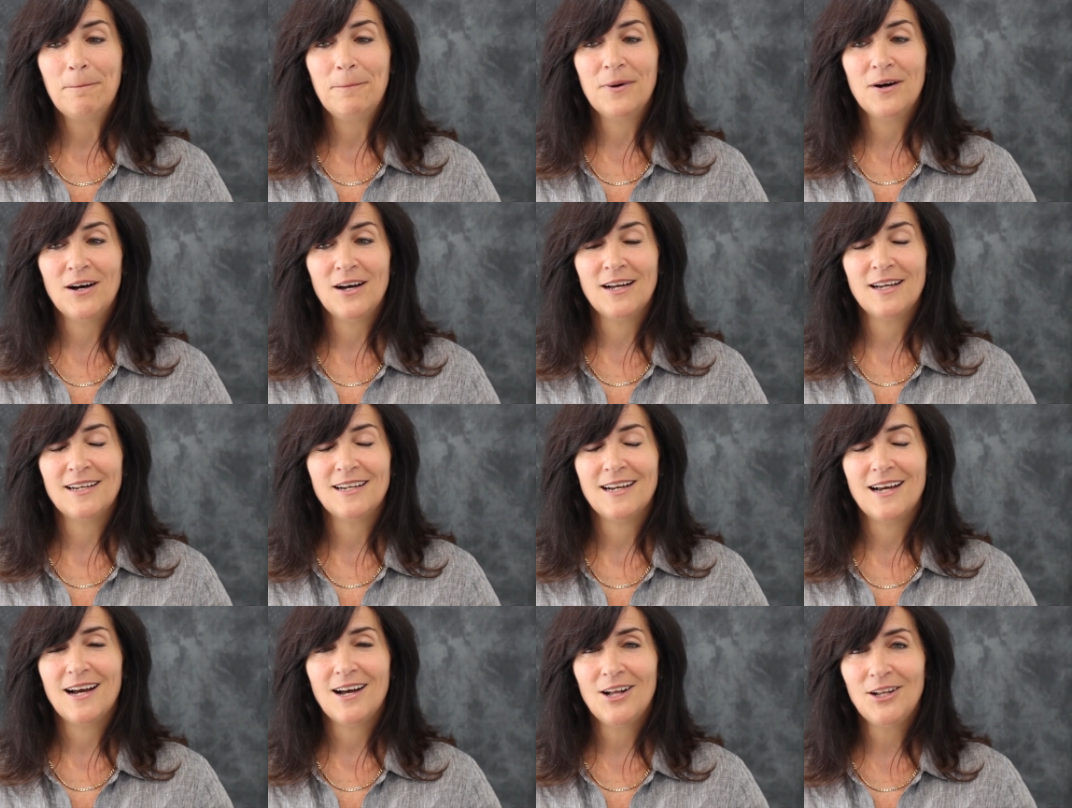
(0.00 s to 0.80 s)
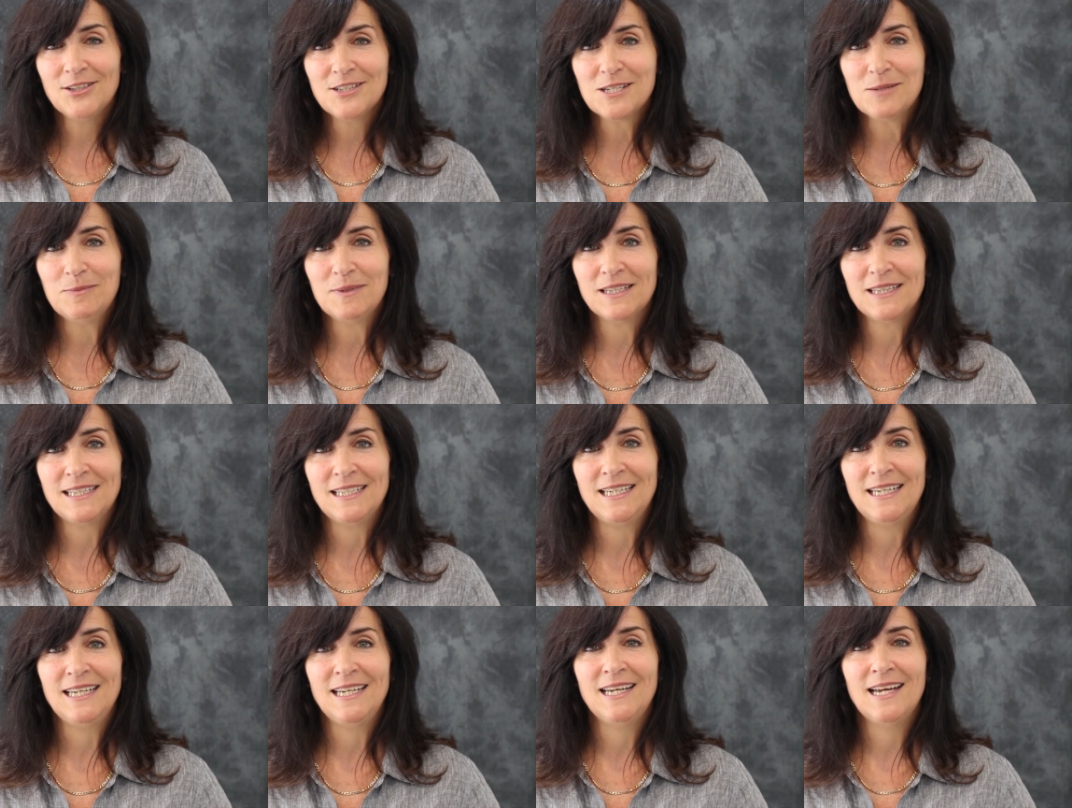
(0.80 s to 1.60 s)
but
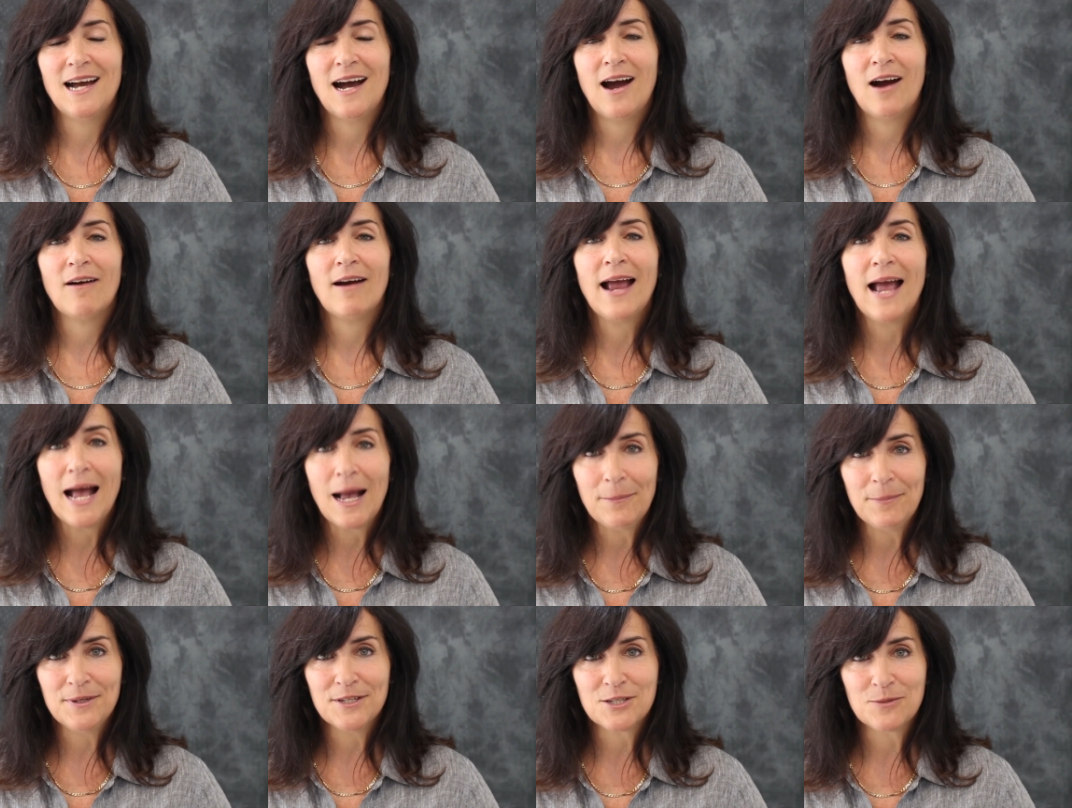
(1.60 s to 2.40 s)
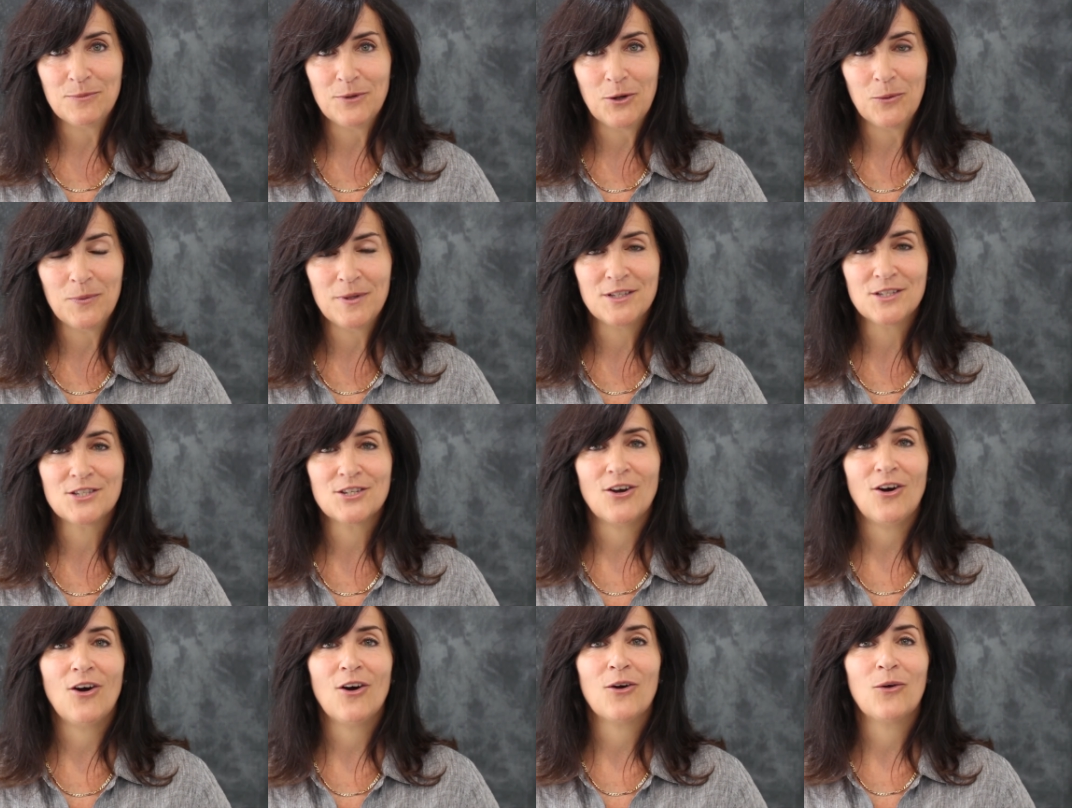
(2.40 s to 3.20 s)
ultimately, our happiest
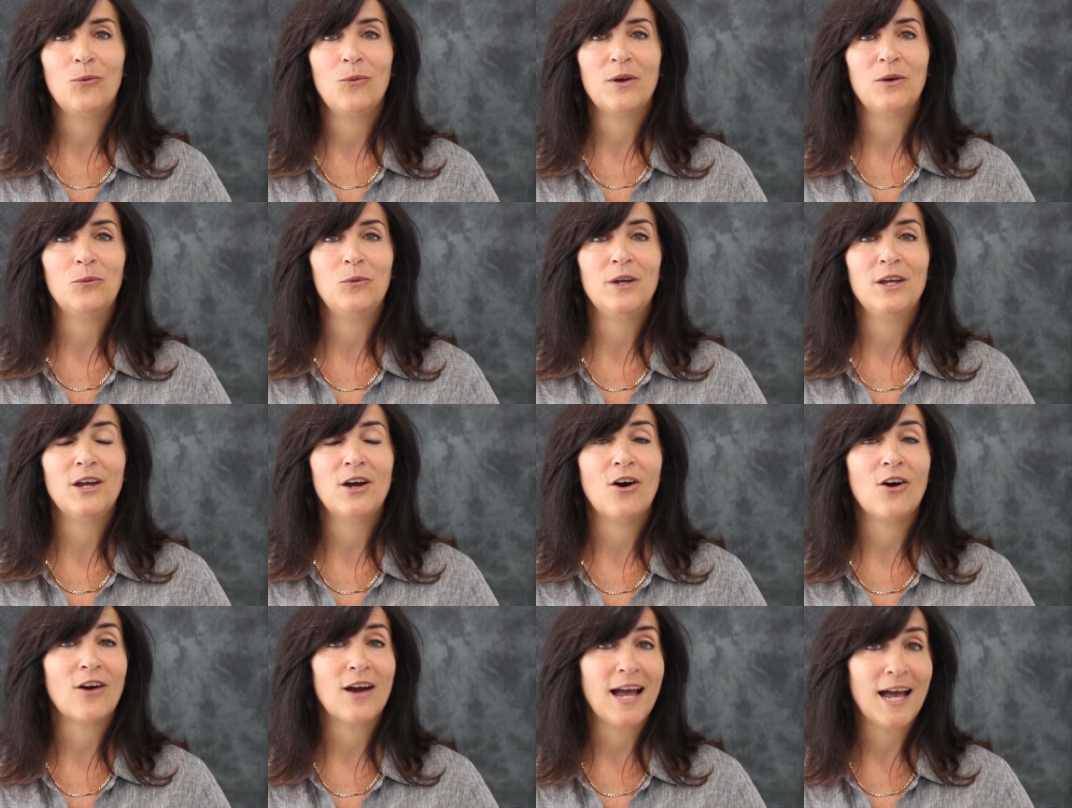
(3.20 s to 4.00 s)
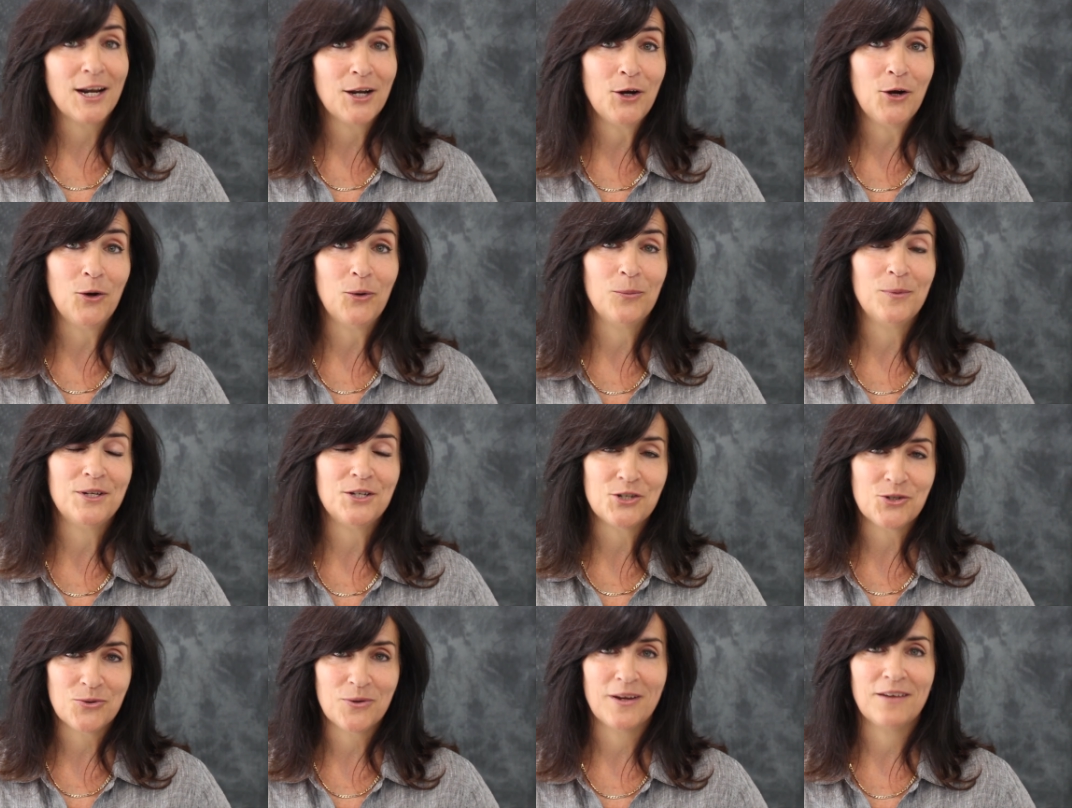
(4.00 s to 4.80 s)
moments are when we are at home
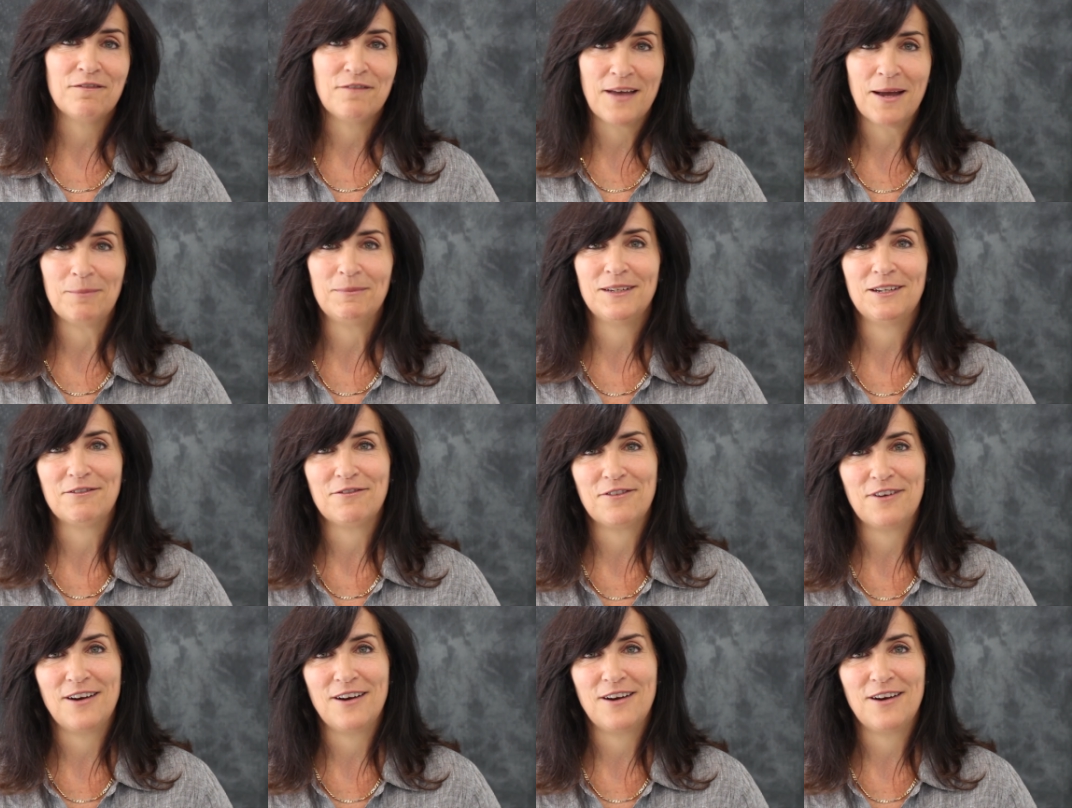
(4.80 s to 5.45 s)
enjoying family and